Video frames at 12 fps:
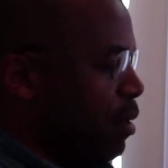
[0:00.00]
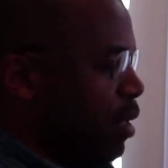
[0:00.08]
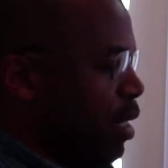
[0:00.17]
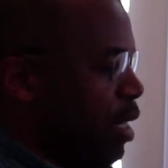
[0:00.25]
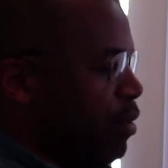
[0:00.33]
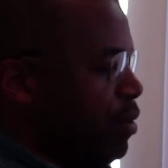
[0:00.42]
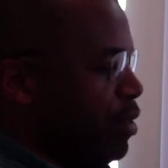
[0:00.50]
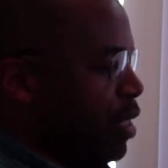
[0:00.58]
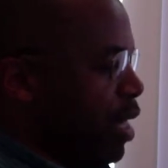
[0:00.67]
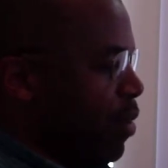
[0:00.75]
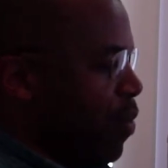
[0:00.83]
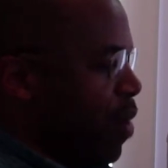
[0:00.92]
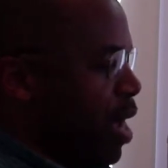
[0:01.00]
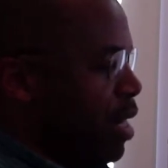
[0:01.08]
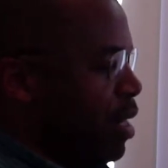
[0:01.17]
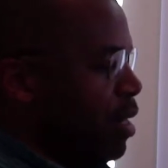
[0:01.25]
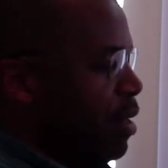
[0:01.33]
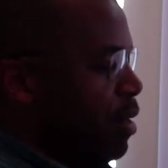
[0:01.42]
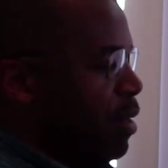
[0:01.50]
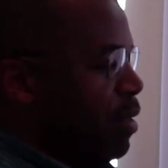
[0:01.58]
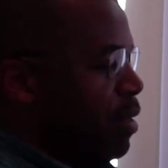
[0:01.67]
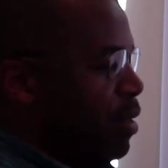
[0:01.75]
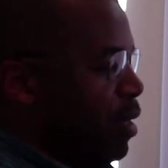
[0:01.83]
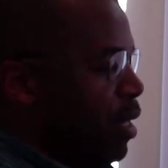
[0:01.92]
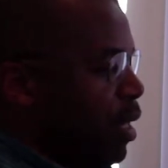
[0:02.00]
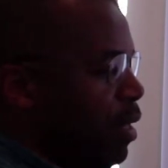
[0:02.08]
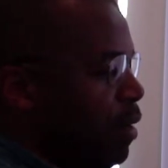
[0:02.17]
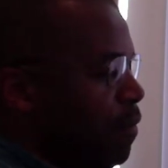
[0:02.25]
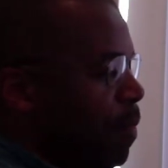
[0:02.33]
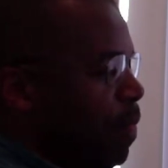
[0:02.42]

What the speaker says: And you'll say 1, 3,